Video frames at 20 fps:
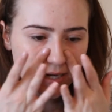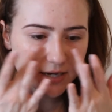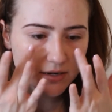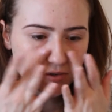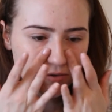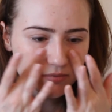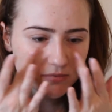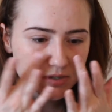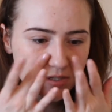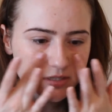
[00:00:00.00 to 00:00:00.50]
I
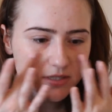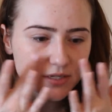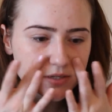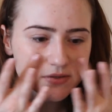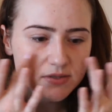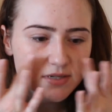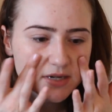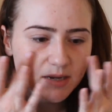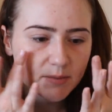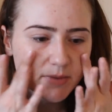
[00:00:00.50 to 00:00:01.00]
don't really
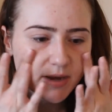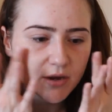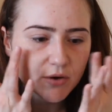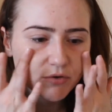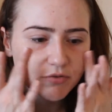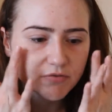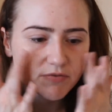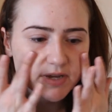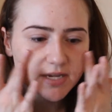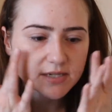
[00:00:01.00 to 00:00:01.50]
use it on my
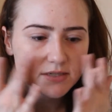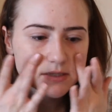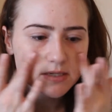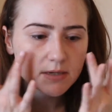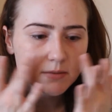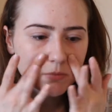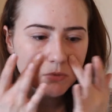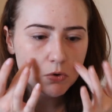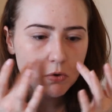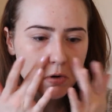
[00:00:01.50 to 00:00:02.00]
whole face
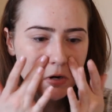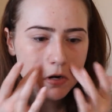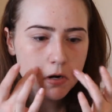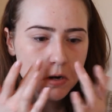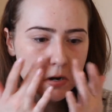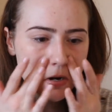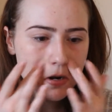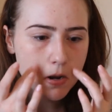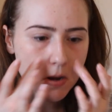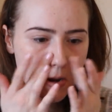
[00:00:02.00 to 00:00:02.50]

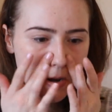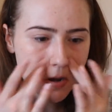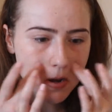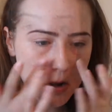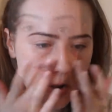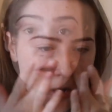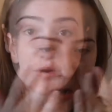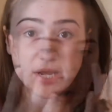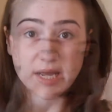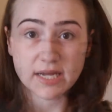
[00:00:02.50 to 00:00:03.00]
anymore.
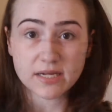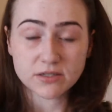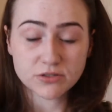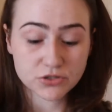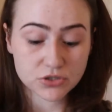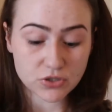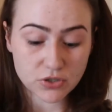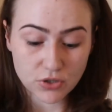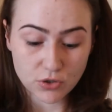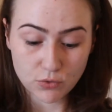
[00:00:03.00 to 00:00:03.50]
Okay,
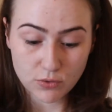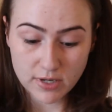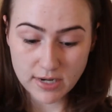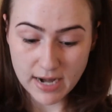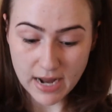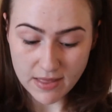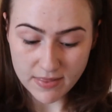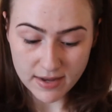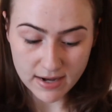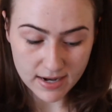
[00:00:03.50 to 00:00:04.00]
so
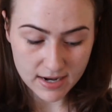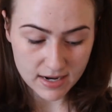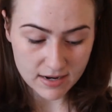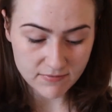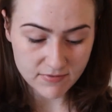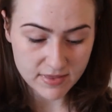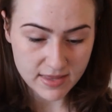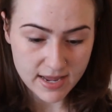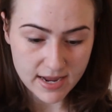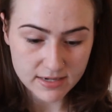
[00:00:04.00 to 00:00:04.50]
now that I
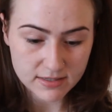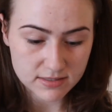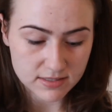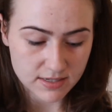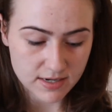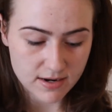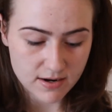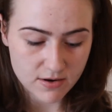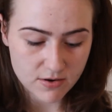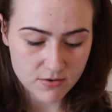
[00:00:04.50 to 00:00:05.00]
have that
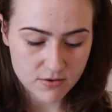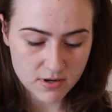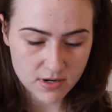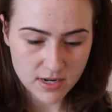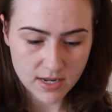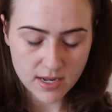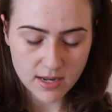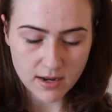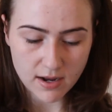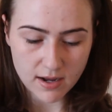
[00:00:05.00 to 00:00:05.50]

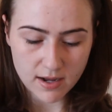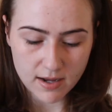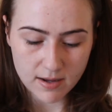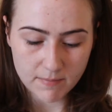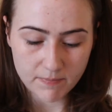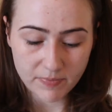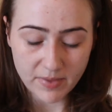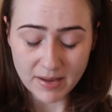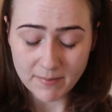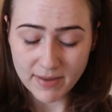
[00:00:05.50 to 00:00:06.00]
down,
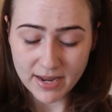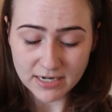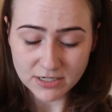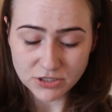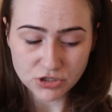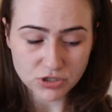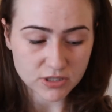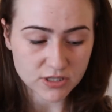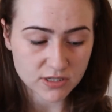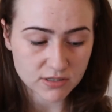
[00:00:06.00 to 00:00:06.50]
I'm
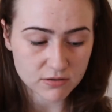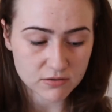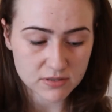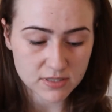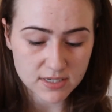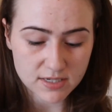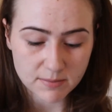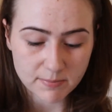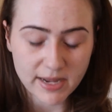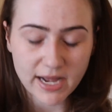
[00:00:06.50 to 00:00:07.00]
actually
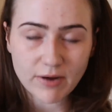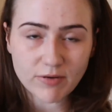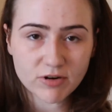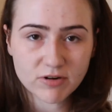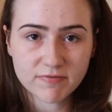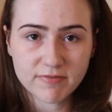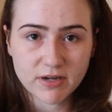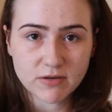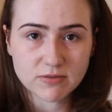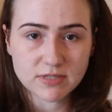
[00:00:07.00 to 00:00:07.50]
using a
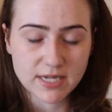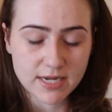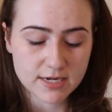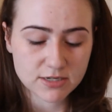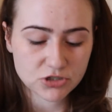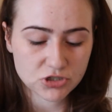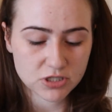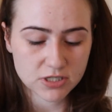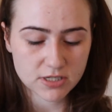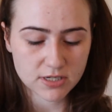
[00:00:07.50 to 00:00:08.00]
powder
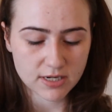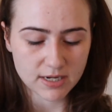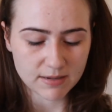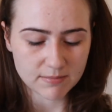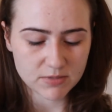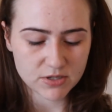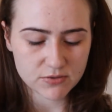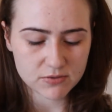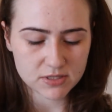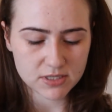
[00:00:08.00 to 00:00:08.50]
foundation.
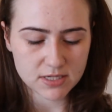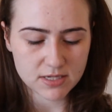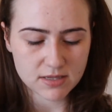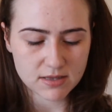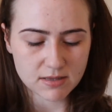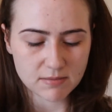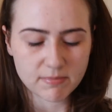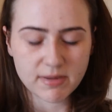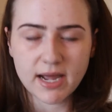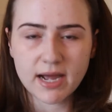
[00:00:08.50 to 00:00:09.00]
I'm
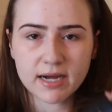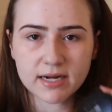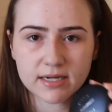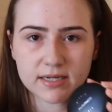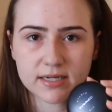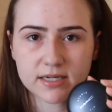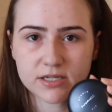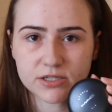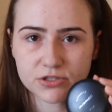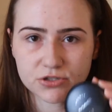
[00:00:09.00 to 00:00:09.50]
using the
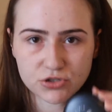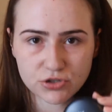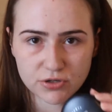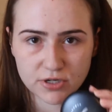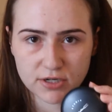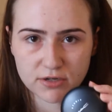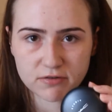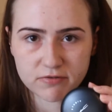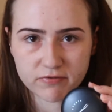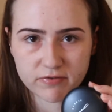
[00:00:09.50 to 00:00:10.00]
MAC
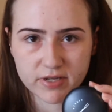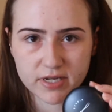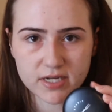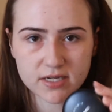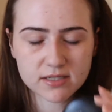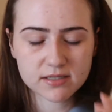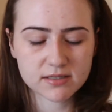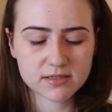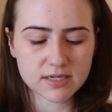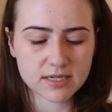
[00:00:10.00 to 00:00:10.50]
Studio
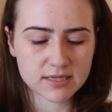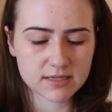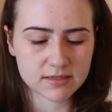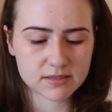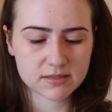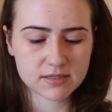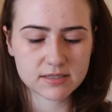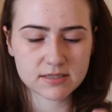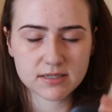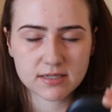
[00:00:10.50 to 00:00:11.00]
Fix, and
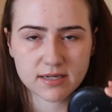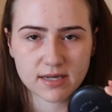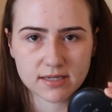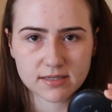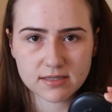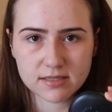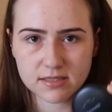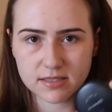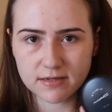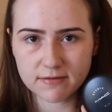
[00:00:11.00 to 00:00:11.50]
this is an
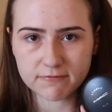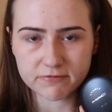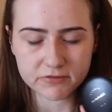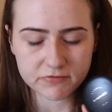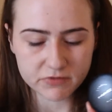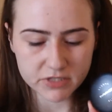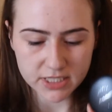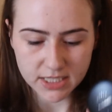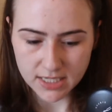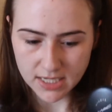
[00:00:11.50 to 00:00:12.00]

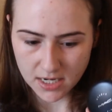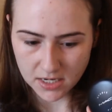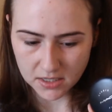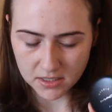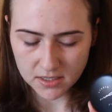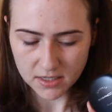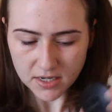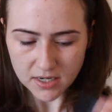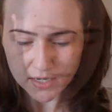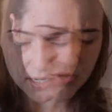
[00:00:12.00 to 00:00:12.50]

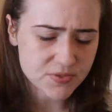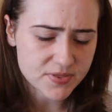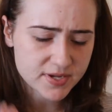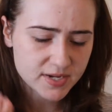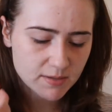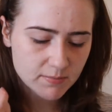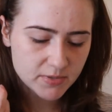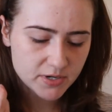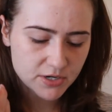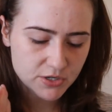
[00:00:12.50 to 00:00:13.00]
NC15. I do
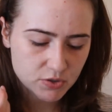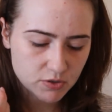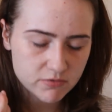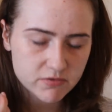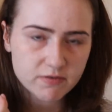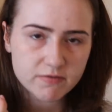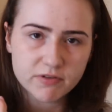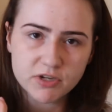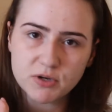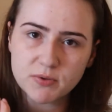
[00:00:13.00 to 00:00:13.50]
think I'm going to do
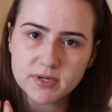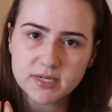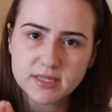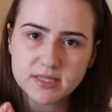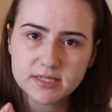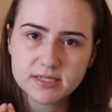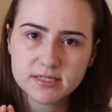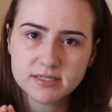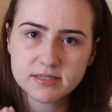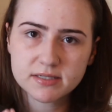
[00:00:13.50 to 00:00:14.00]
a review on
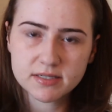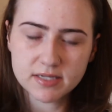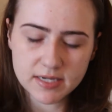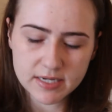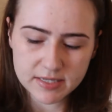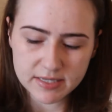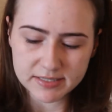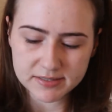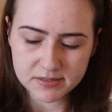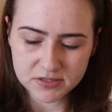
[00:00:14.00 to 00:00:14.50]
this.
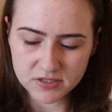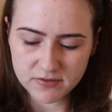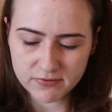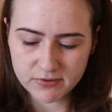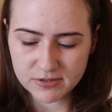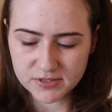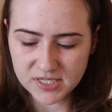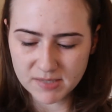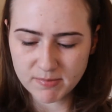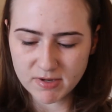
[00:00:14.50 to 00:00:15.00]
This is the
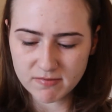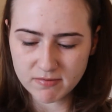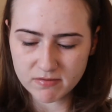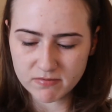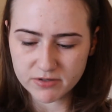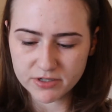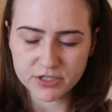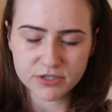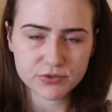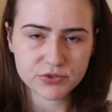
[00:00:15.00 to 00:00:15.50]
first time I've
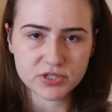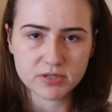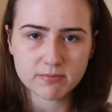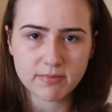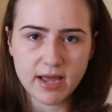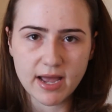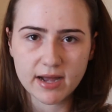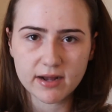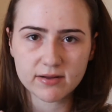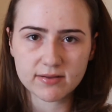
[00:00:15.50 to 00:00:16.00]
ever used a
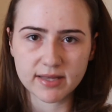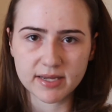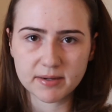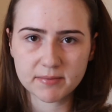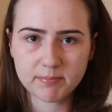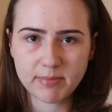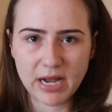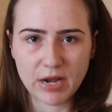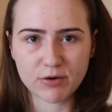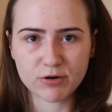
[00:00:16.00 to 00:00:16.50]
MAC
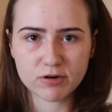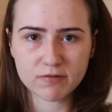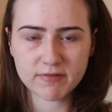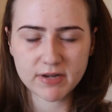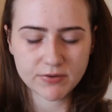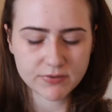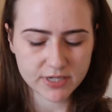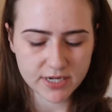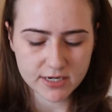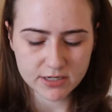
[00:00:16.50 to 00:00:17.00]
like powder
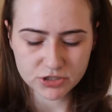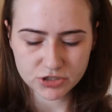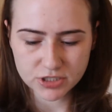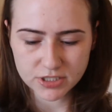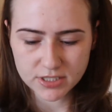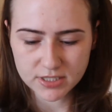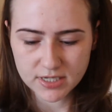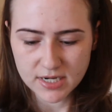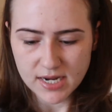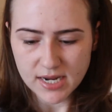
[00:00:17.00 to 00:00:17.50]

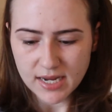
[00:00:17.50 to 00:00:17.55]
foundation.